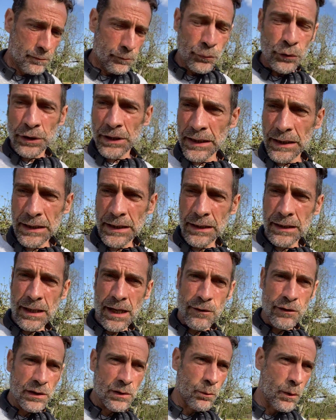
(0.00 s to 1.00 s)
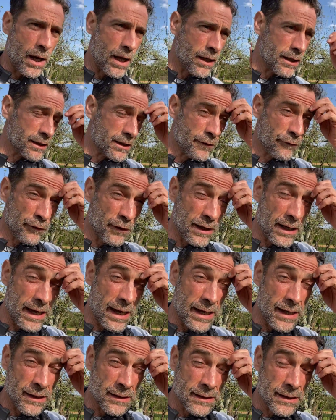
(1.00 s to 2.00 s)
putting it in there as well in different
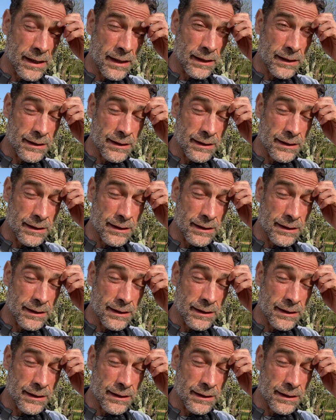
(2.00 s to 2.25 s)
layers.